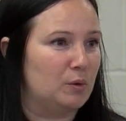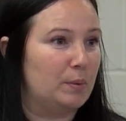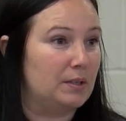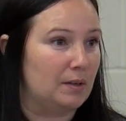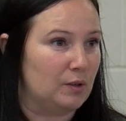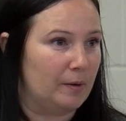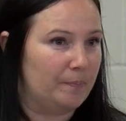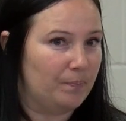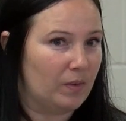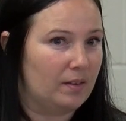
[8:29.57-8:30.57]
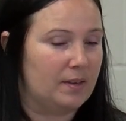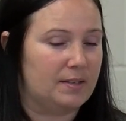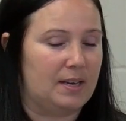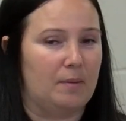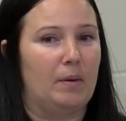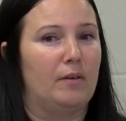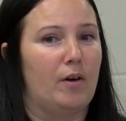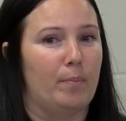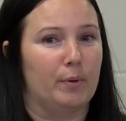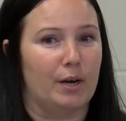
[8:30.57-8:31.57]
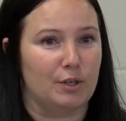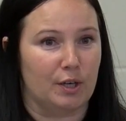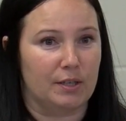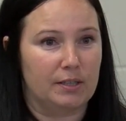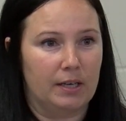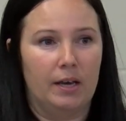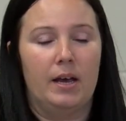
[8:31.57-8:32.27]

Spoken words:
position, the statement of operations,